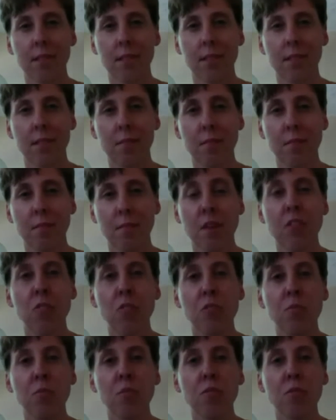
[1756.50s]
May you
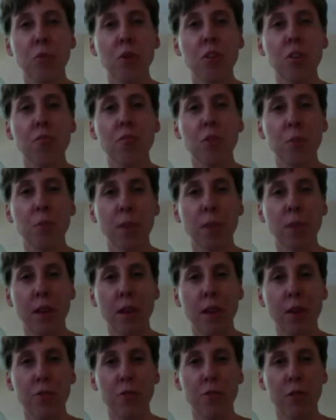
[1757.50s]
be free from
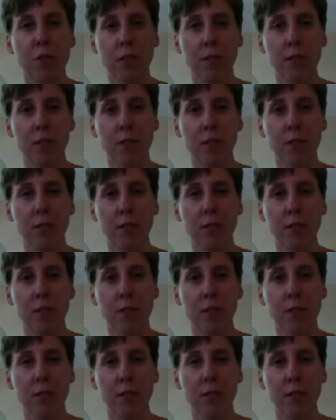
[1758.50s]
hatred.